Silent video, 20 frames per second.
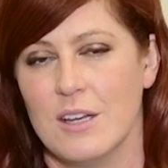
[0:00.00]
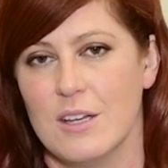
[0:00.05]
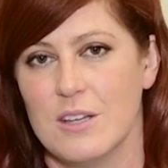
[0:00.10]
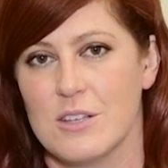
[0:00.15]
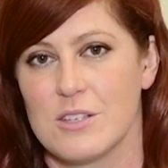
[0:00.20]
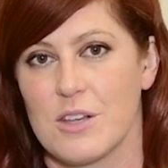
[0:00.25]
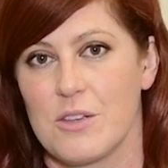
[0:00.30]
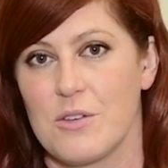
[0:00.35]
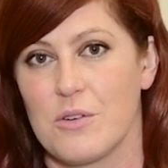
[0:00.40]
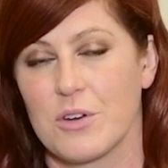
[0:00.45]

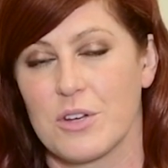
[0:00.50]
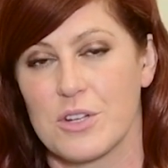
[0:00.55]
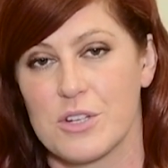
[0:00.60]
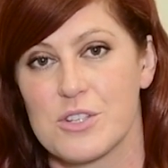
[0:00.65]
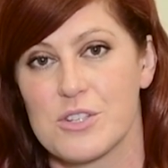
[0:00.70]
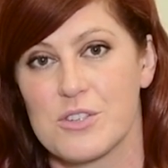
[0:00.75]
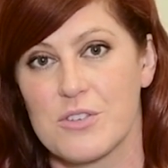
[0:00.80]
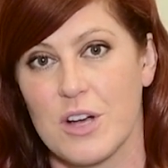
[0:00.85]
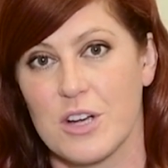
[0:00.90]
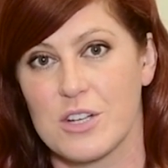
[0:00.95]
So your
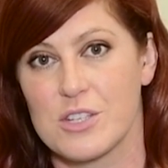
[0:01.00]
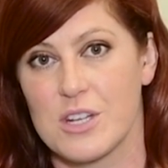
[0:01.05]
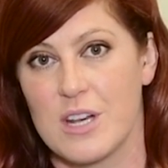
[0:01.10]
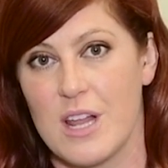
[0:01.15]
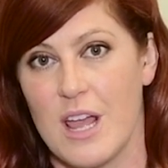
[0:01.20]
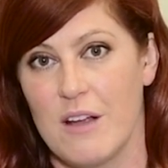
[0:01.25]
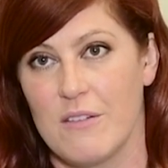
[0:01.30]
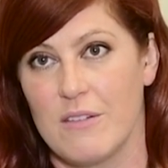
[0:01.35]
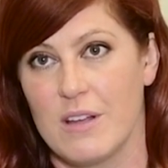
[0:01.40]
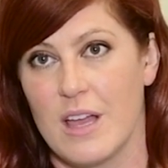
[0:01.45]
construction
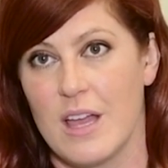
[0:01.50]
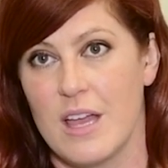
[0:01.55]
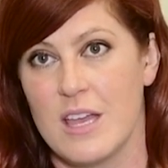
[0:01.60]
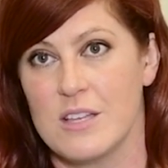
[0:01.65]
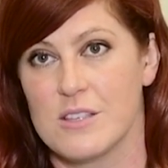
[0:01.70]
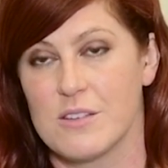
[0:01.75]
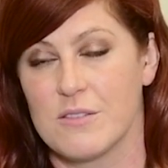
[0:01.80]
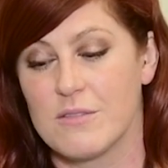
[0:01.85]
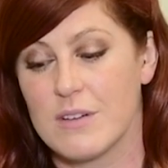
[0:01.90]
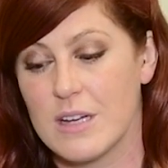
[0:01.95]
area
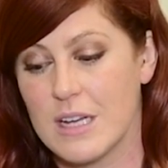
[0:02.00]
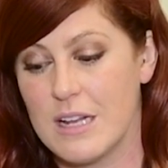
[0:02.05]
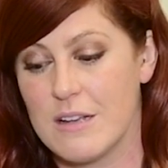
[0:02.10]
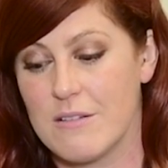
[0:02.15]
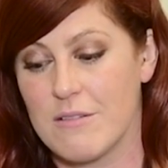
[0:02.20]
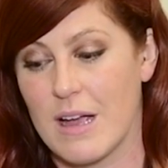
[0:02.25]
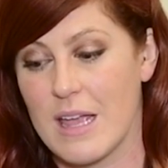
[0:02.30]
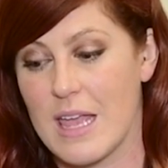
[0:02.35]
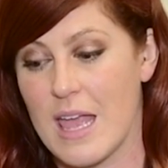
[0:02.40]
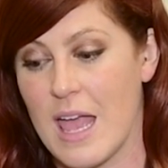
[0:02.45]
is a really
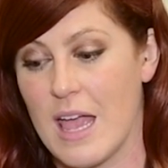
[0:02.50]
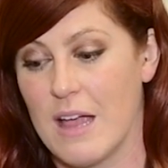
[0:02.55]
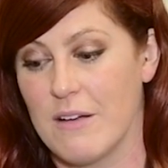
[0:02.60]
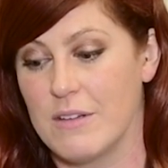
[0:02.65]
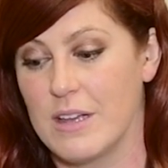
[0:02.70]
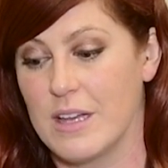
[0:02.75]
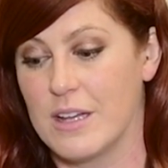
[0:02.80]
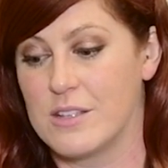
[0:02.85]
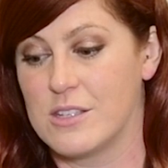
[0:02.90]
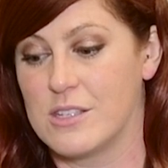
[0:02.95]
great
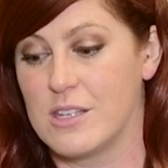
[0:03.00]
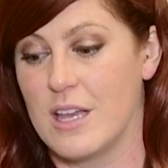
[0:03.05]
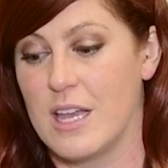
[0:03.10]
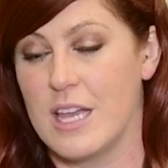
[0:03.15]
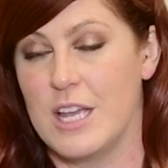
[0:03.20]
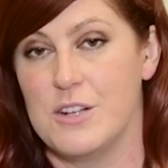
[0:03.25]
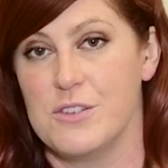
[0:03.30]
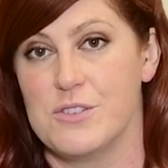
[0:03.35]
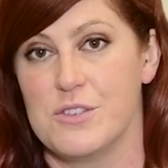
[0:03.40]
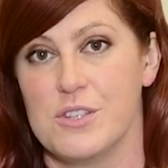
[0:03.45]
area
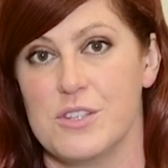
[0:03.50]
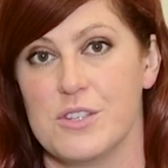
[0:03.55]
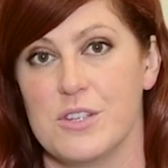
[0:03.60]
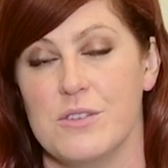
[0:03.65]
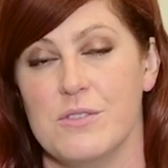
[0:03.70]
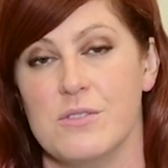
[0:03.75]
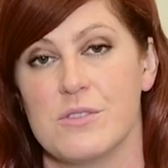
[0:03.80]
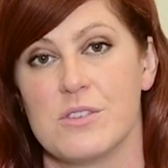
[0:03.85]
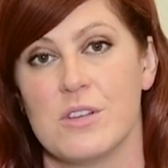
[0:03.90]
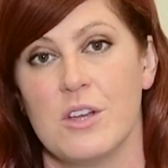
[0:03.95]
to
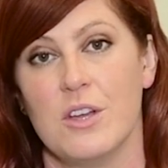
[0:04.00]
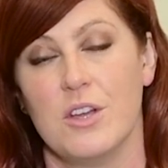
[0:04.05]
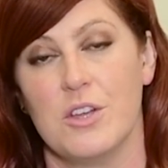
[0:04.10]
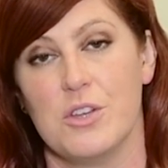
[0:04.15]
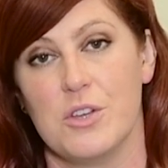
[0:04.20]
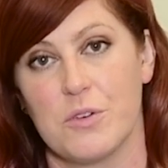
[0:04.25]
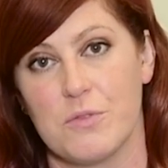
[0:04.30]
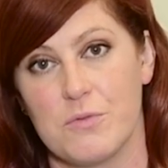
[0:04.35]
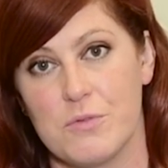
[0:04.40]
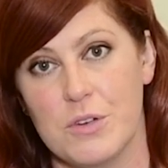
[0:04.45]
introduce
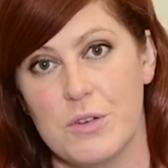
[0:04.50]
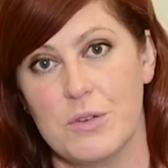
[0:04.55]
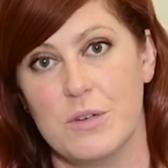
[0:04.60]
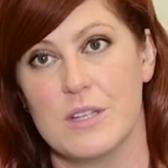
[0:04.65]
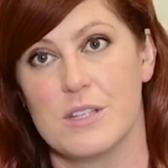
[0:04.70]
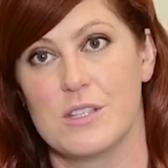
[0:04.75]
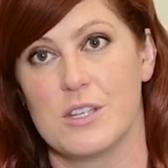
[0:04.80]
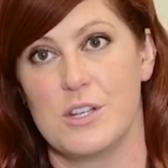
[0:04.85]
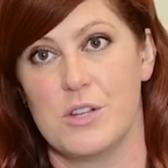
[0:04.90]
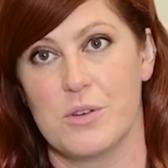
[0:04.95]
your
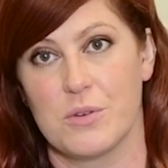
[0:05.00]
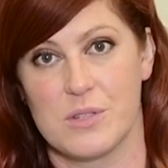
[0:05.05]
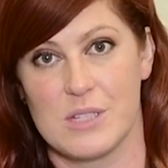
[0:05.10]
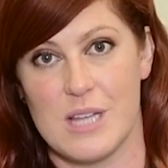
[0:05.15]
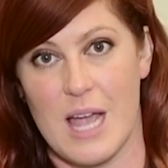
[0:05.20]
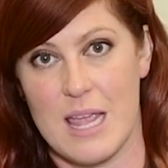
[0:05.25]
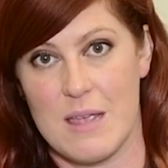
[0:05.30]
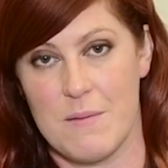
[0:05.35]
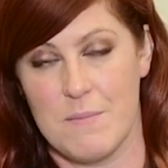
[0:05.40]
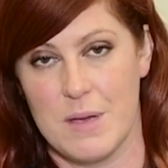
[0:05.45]
rulers and your
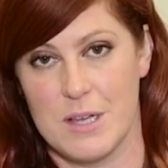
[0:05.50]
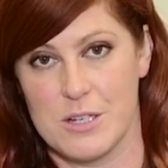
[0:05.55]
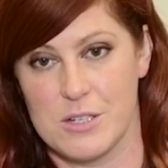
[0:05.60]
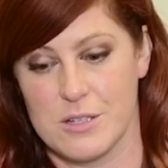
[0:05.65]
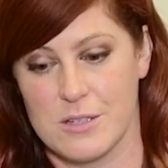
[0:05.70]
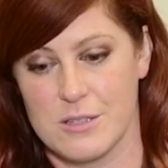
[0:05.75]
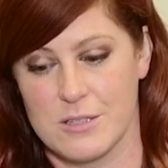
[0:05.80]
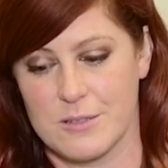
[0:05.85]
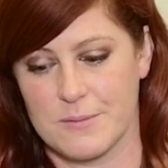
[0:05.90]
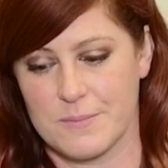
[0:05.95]
tape
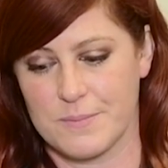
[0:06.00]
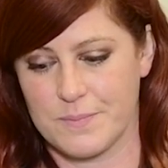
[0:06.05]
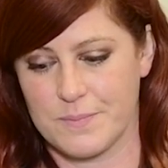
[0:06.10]
measures.